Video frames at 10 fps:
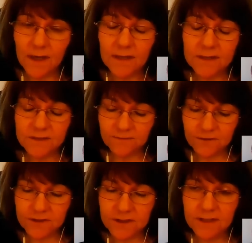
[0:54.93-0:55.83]
Let's
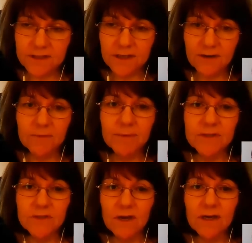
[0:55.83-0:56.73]
first get started
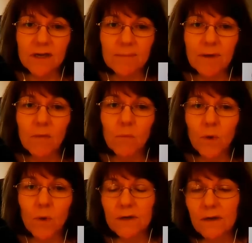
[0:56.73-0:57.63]
by talking about
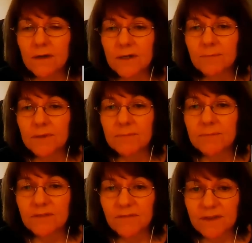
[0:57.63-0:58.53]
what
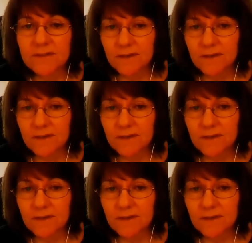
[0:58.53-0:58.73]
non-epileptic events